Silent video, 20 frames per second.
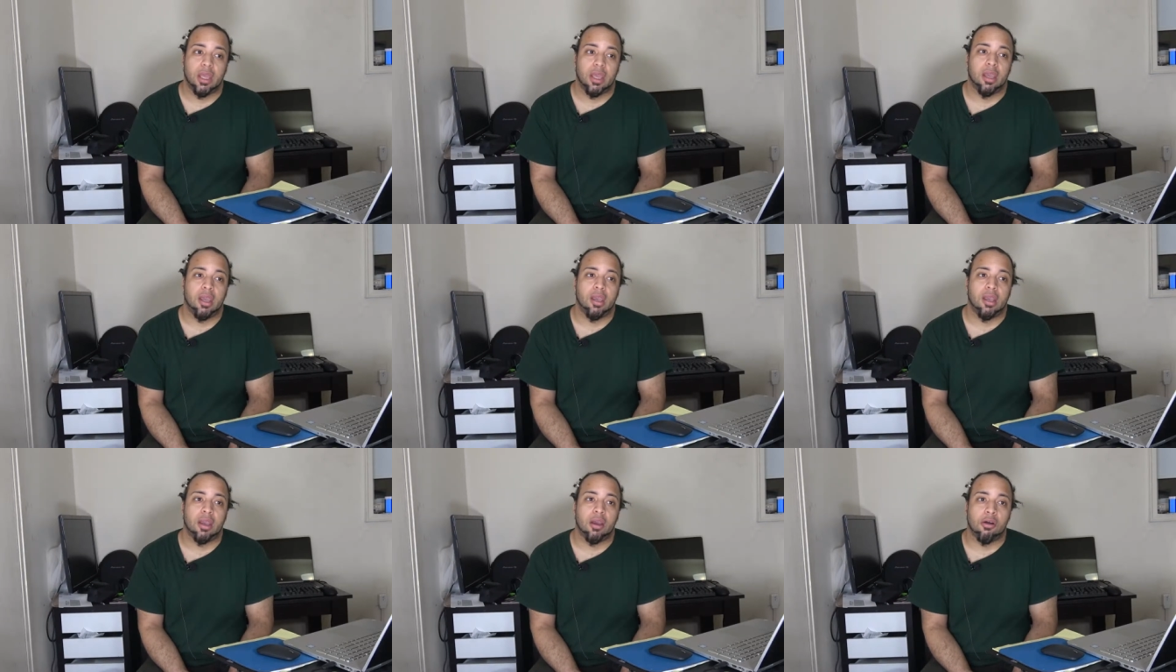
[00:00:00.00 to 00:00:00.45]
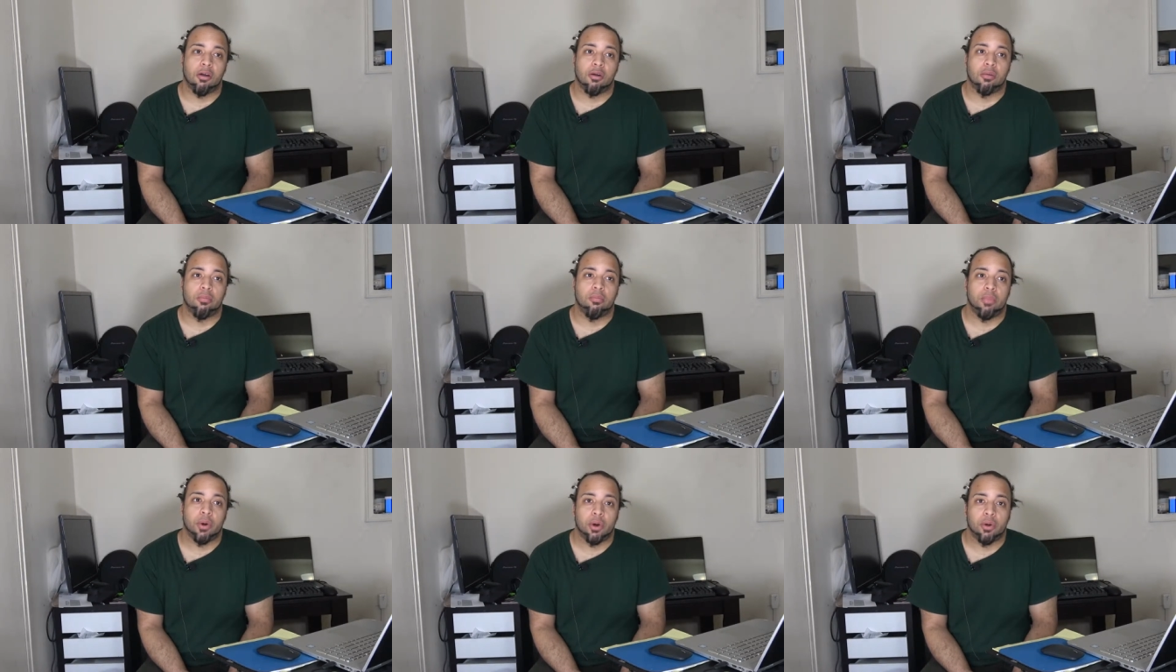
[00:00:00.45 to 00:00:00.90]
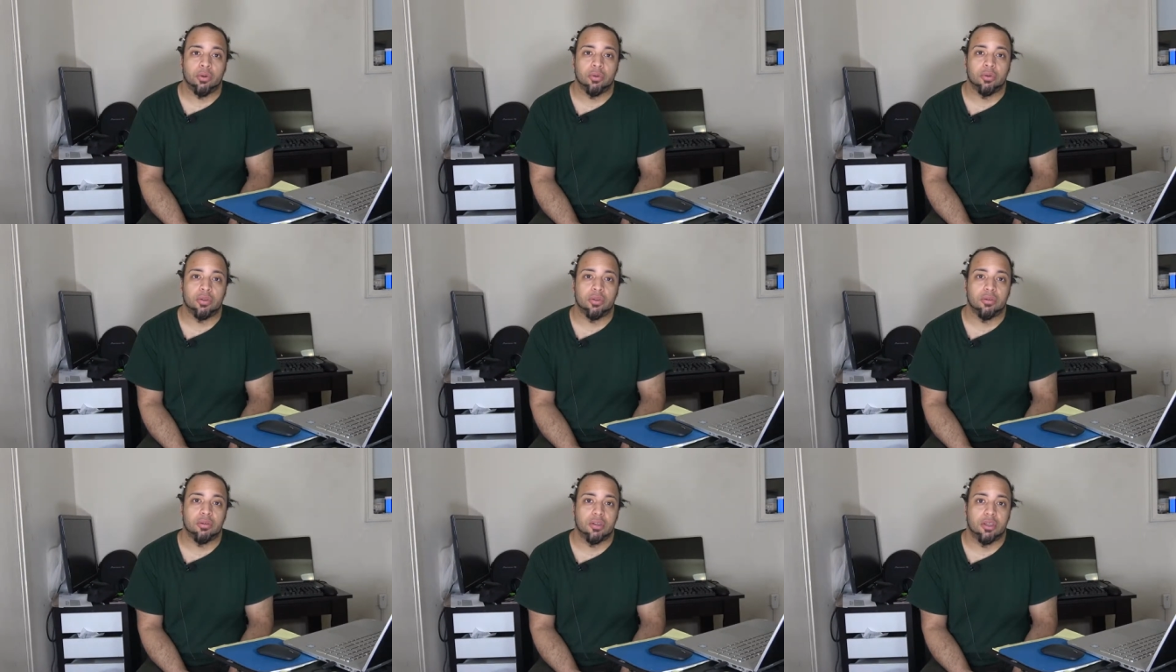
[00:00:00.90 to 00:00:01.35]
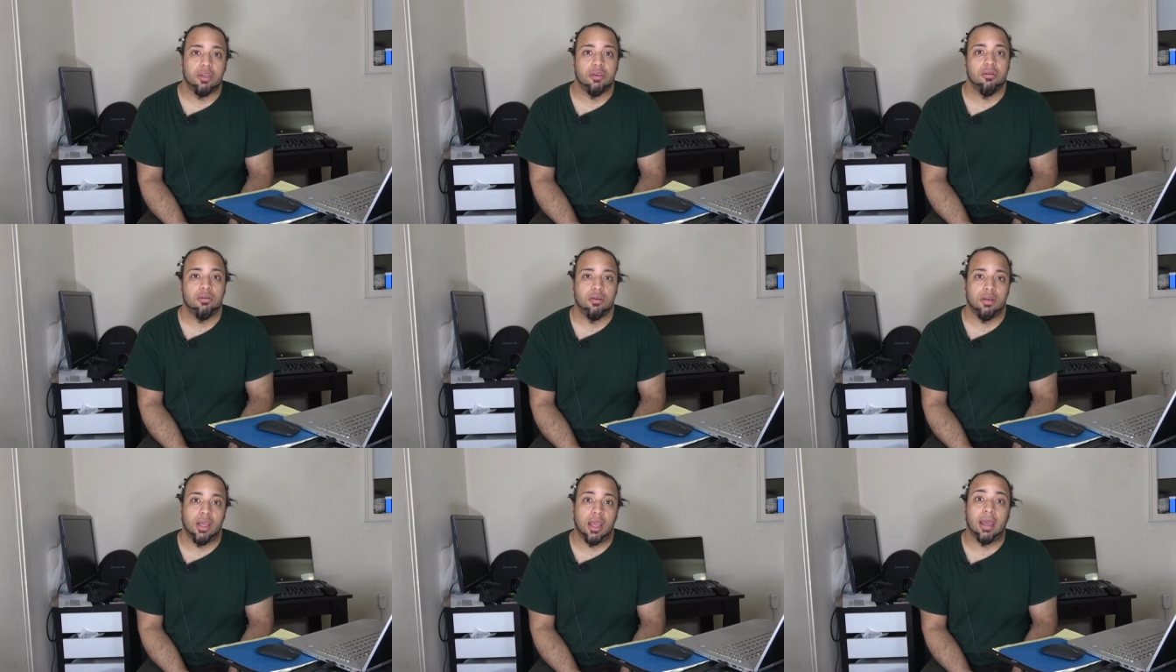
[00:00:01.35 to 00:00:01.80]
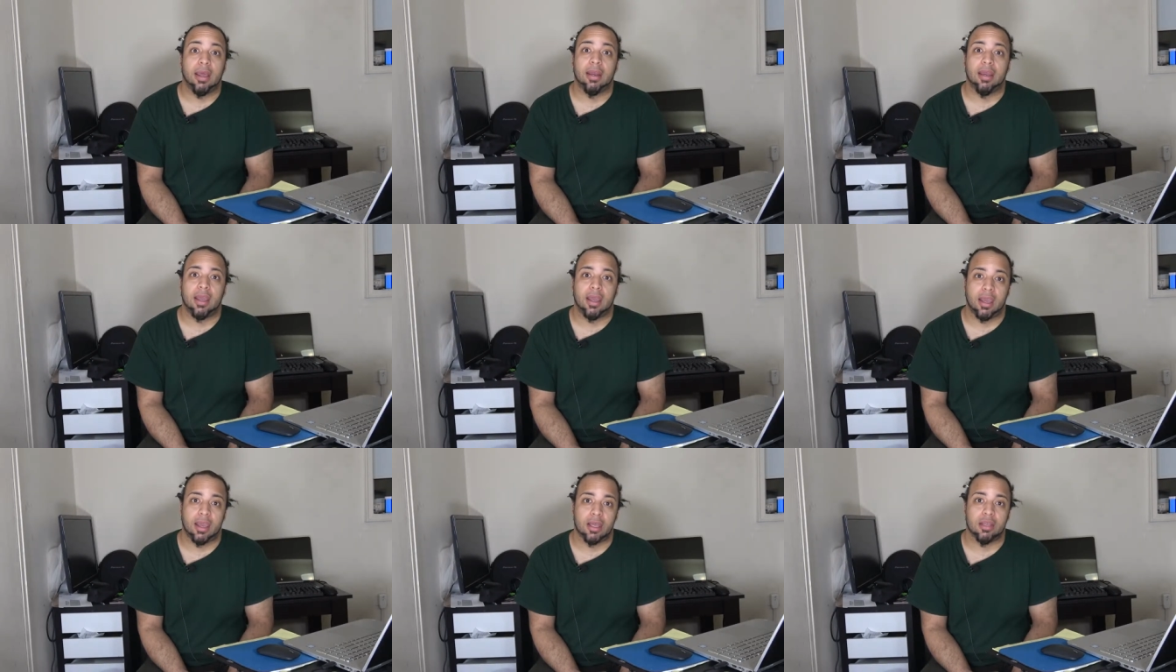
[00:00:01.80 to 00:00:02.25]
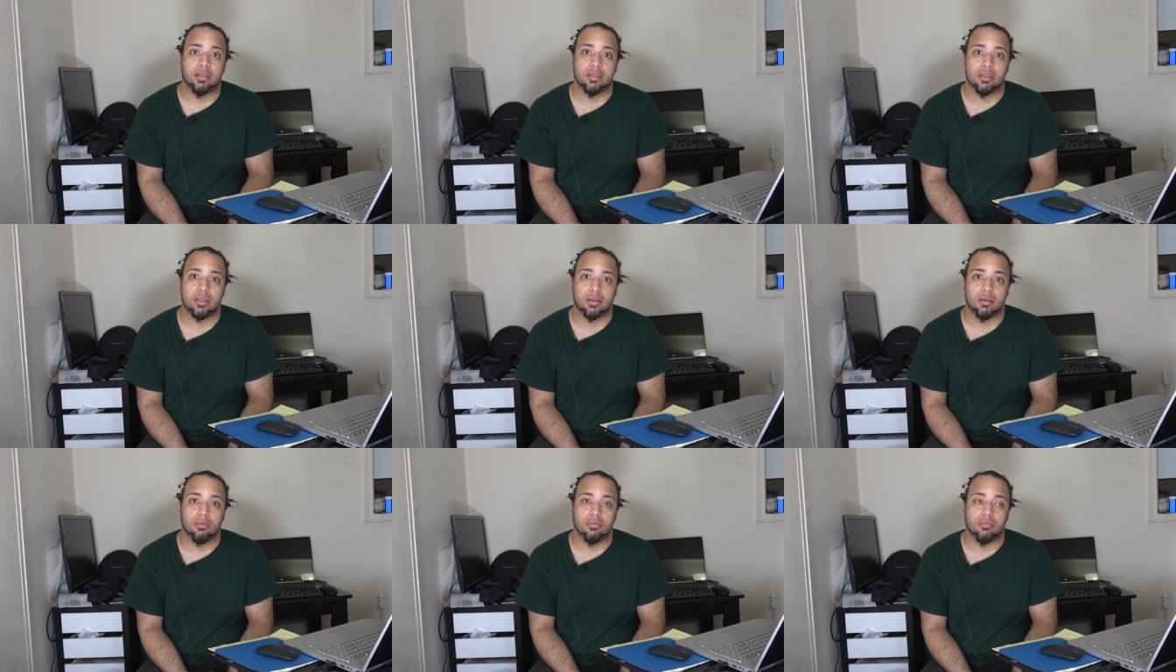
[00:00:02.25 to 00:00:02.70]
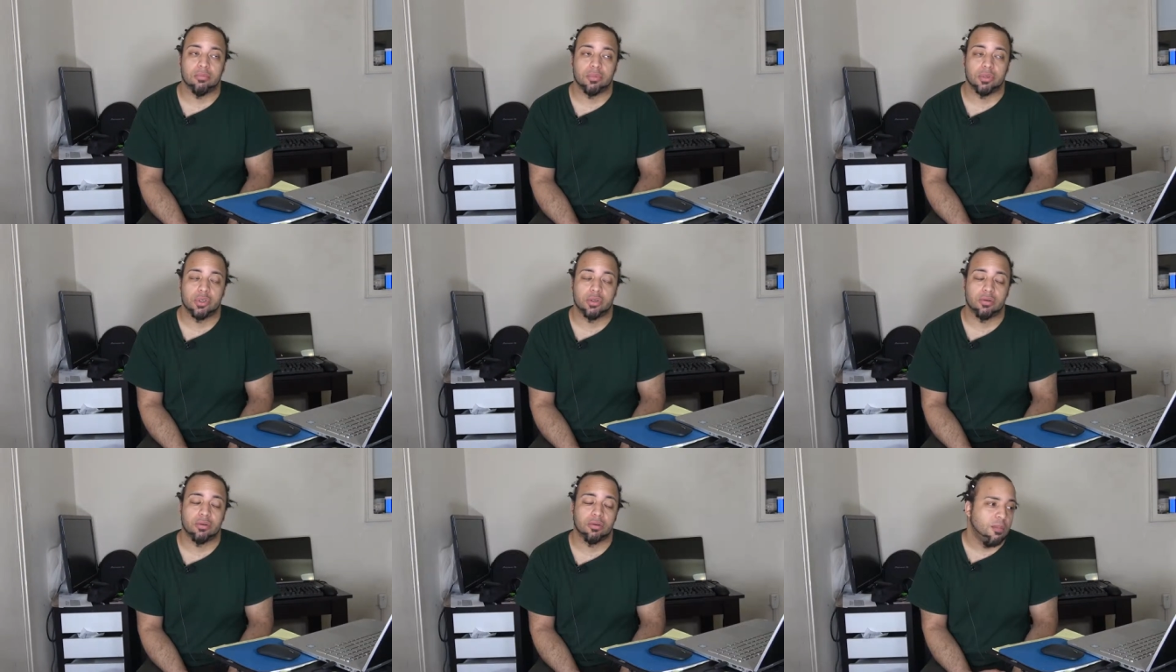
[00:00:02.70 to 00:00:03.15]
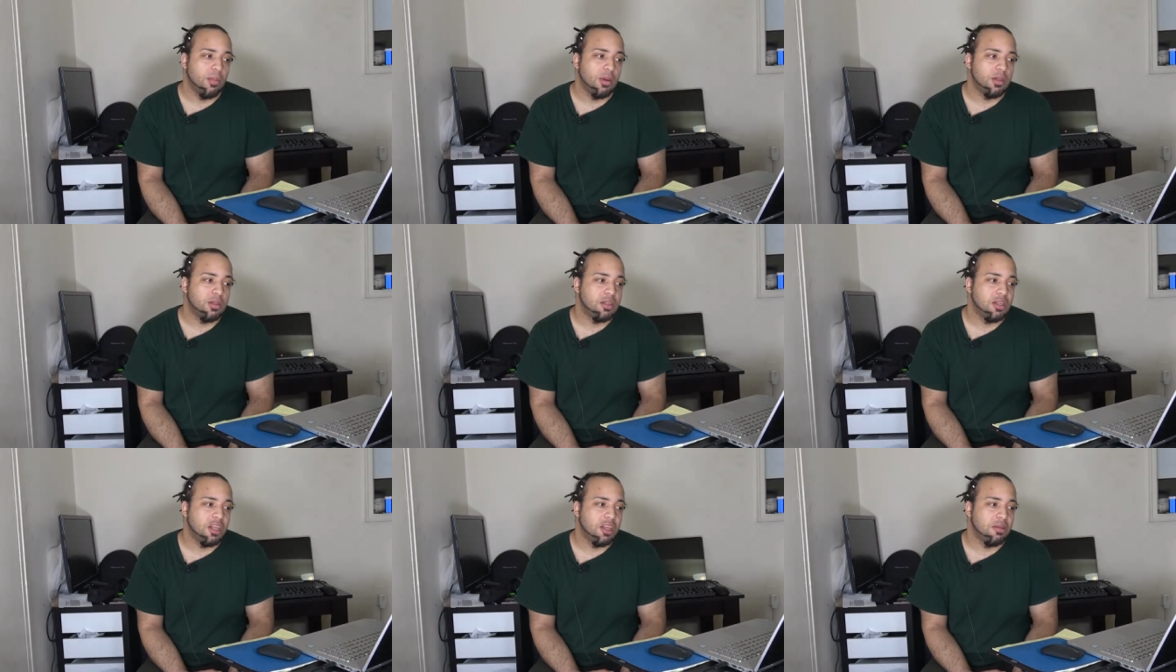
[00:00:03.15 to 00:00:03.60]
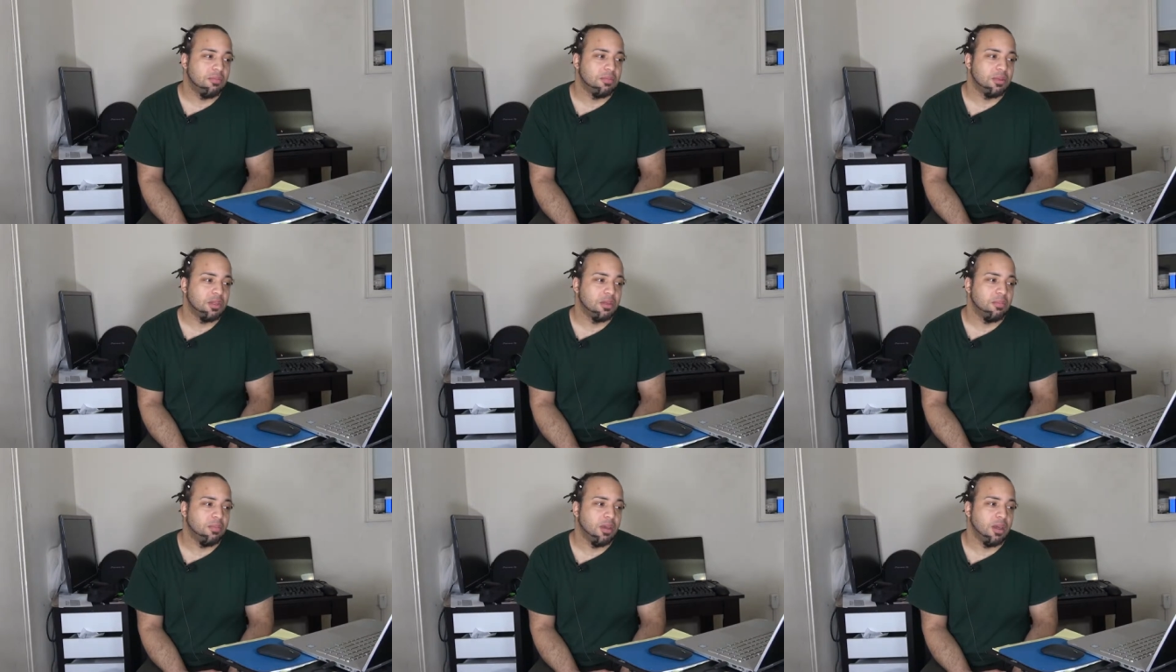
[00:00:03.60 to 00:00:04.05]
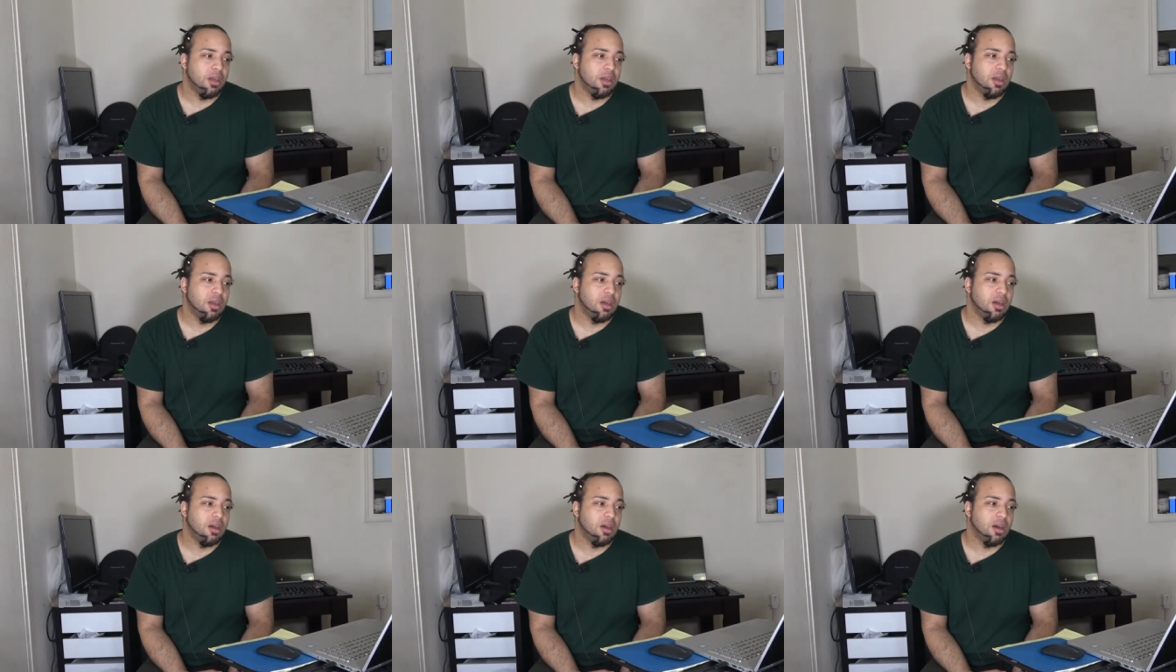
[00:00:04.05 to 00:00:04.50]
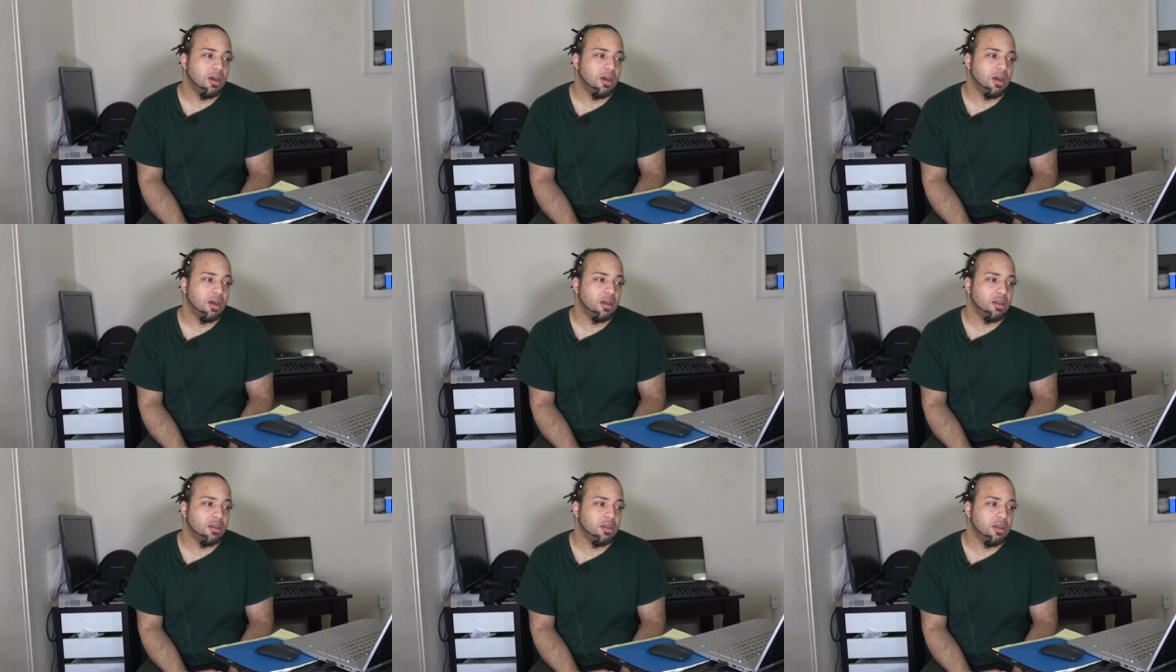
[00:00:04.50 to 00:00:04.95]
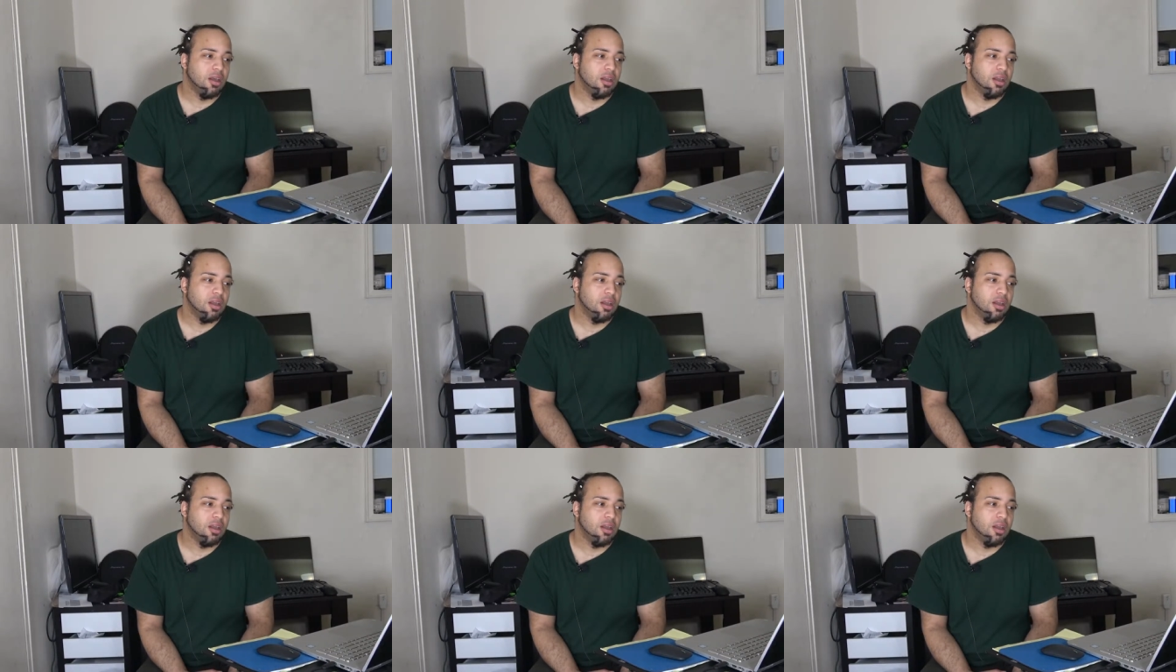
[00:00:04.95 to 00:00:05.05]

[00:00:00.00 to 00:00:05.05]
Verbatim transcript: They are both cute and handsome, so but it seems to be a,